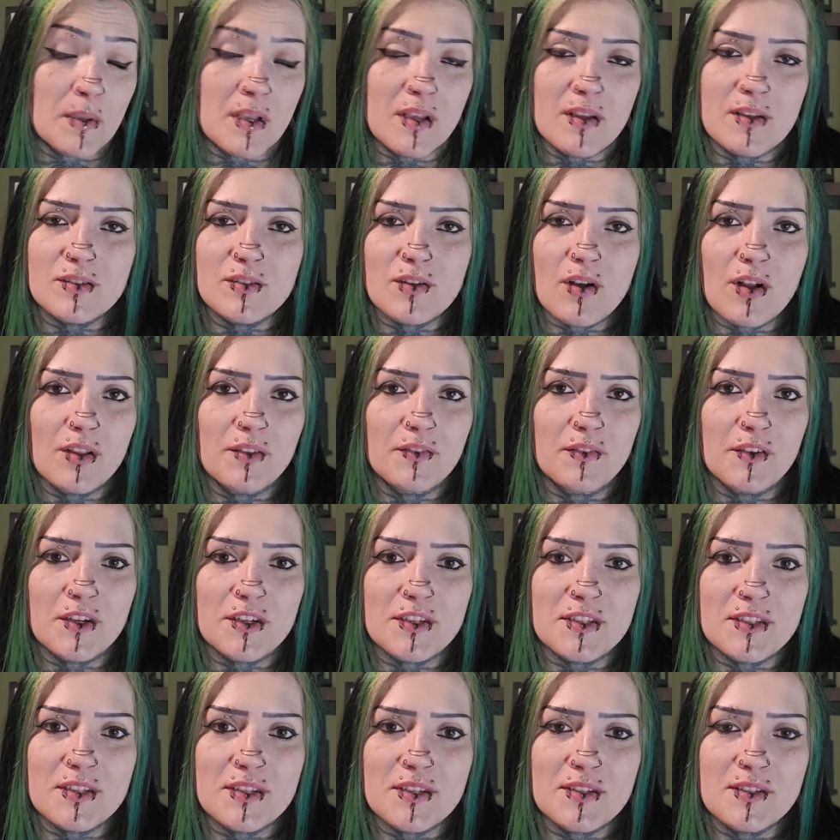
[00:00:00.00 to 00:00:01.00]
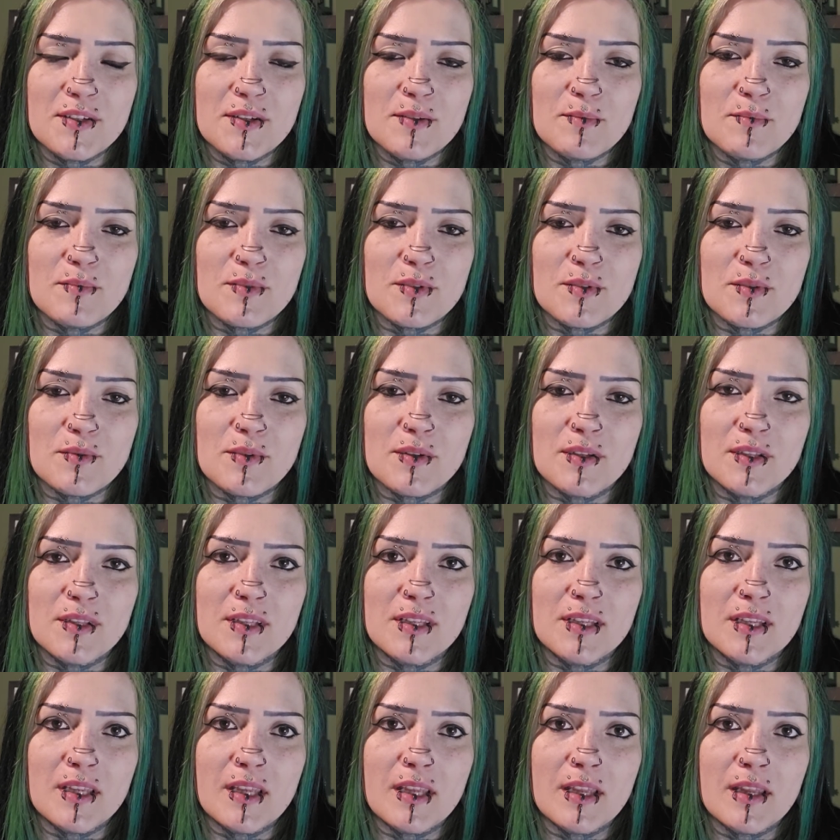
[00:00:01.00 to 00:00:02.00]
Because all of our systems
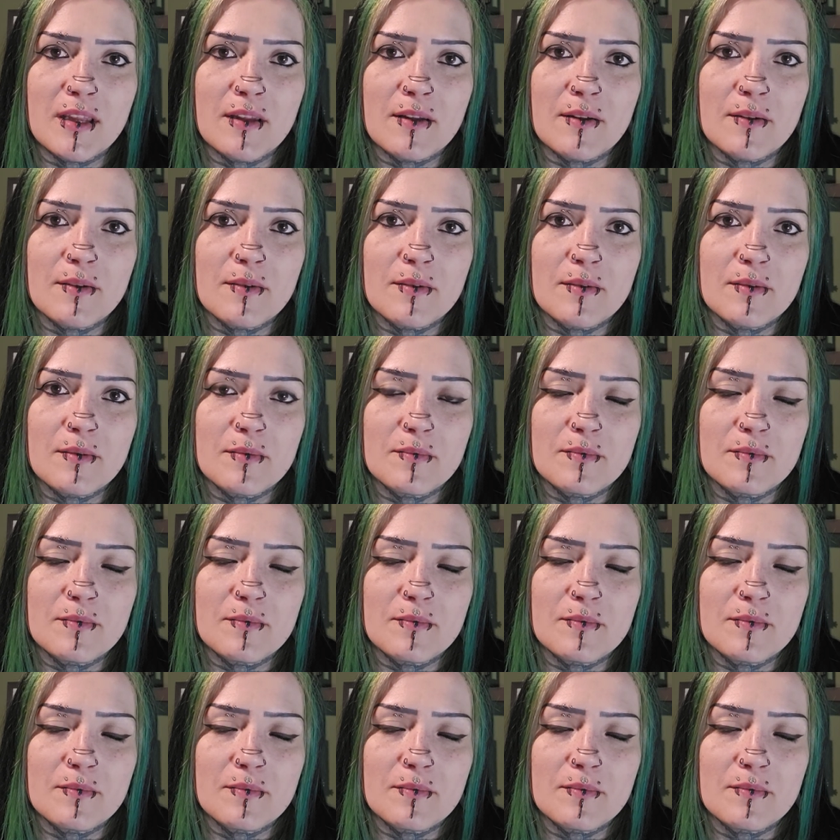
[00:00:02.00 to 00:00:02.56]
really,